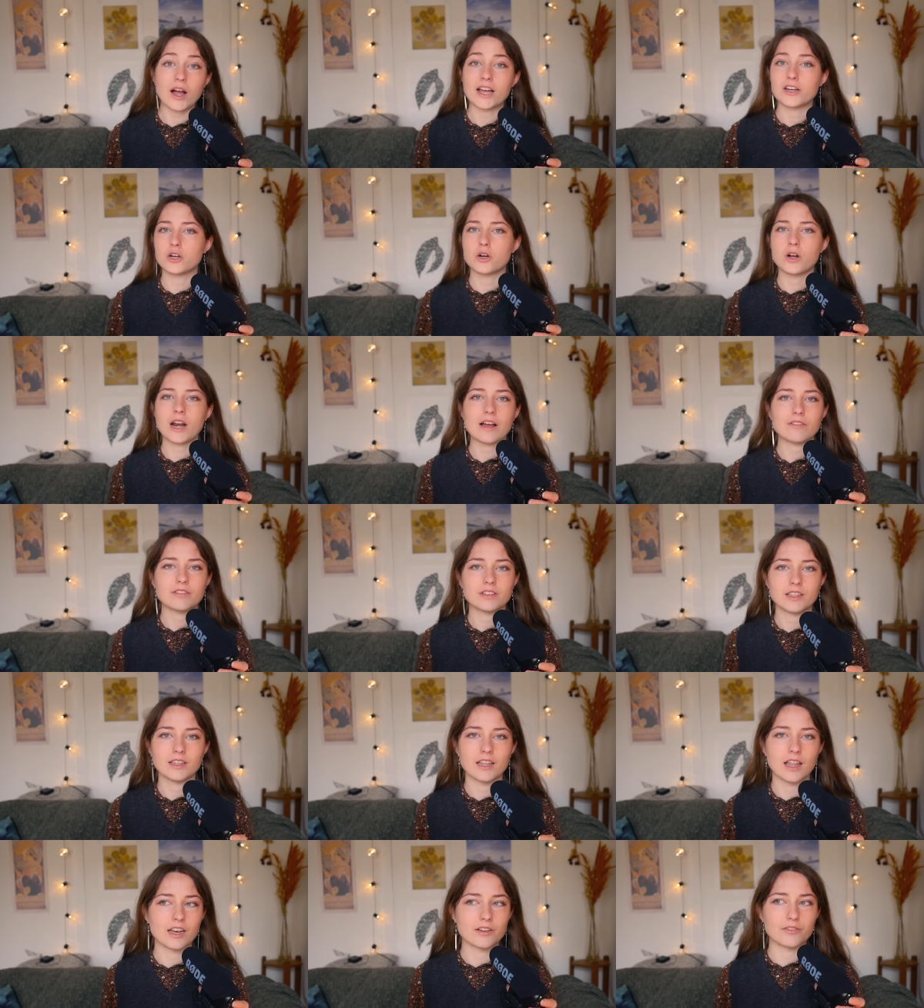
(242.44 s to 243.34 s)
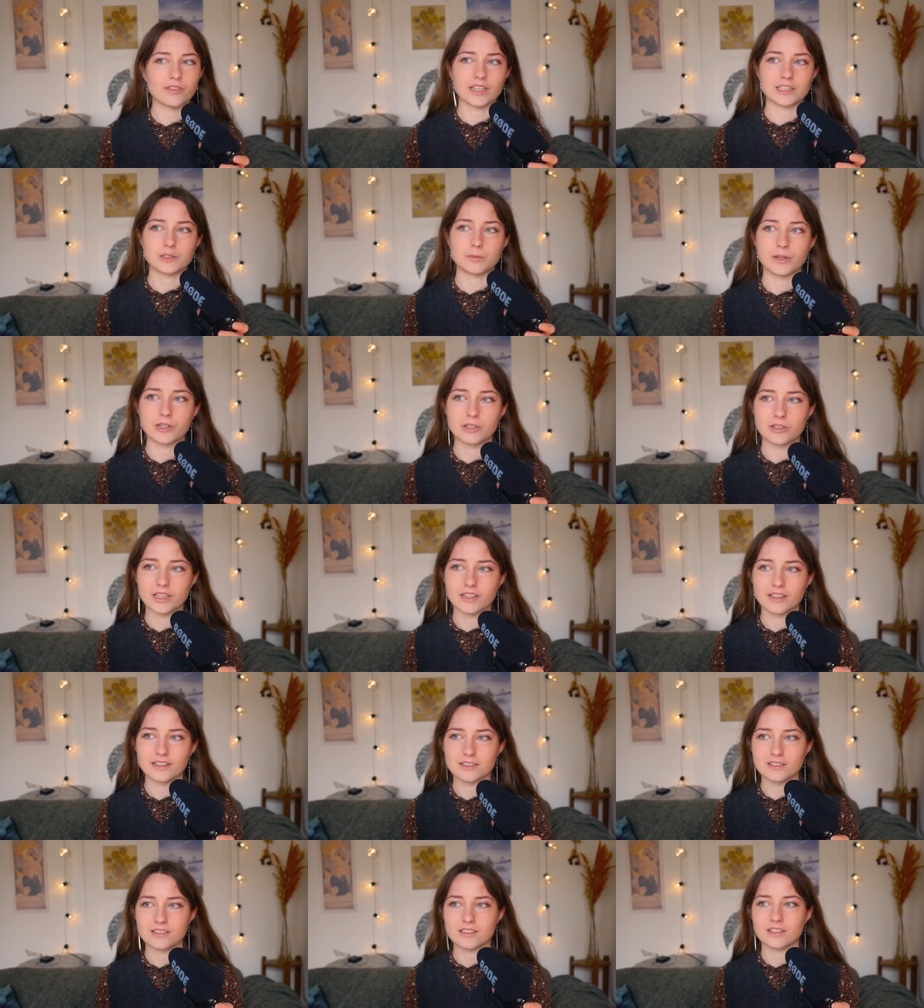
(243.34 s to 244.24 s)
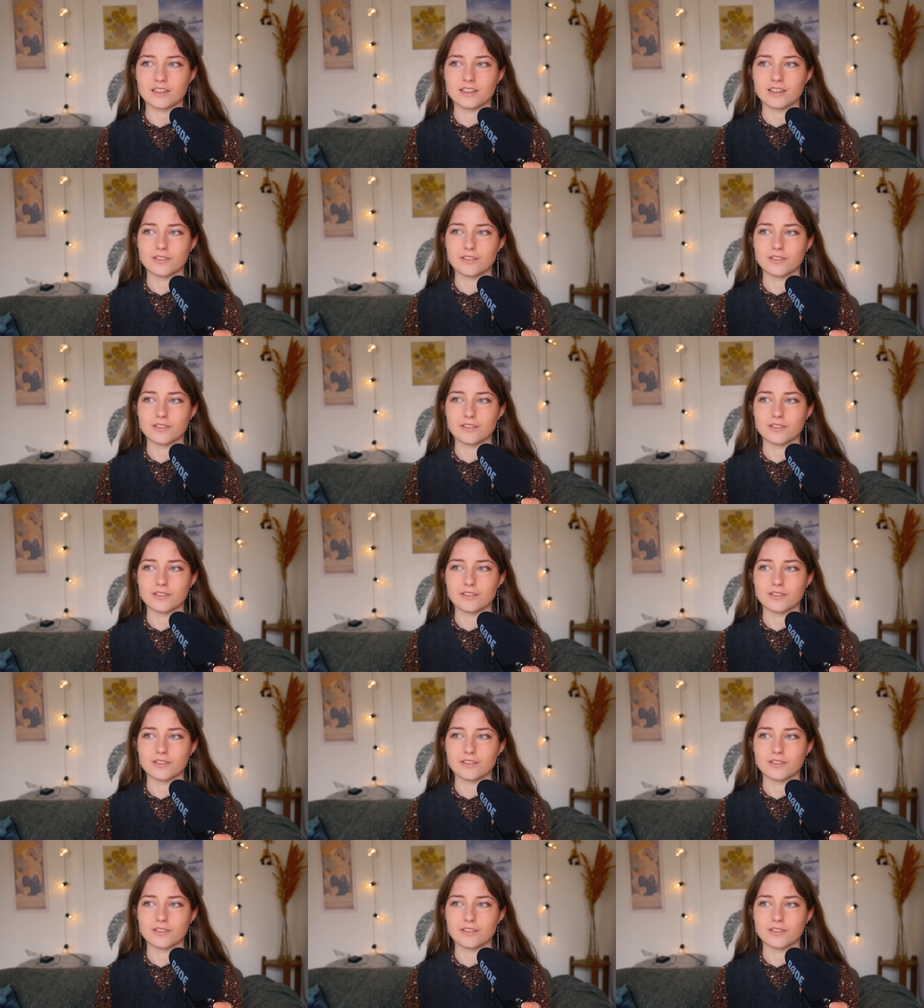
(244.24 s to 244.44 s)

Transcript: I don't have a lot of experience,